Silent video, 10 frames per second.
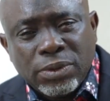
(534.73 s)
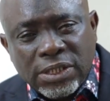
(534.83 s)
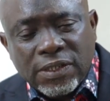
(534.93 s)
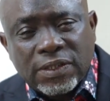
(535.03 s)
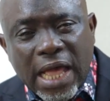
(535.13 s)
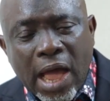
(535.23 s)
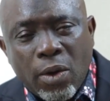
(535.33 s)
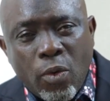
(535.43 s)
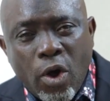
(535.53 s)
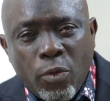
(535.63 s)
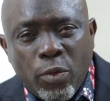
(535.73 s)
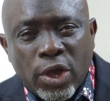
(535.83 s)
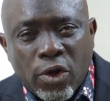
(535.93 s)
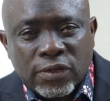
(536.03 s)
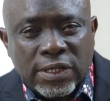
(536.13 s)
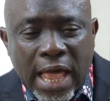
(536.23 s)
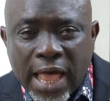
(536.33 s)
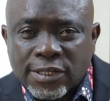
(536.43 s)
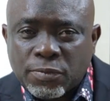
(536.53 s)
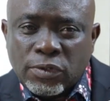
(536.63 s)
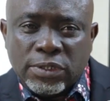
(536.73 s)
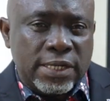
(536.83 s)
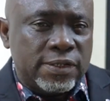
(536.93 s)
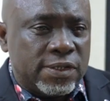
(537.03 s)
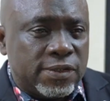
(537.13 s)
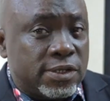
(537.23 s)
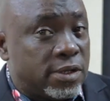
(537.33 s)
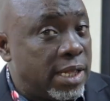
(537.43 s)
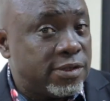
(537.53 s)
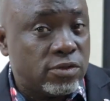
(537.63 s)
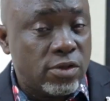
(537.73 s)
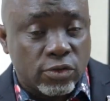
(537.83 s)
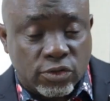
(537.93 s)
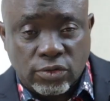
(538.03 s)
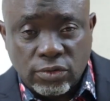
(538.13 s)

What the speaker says: These are what we consider as project initiation. That's not,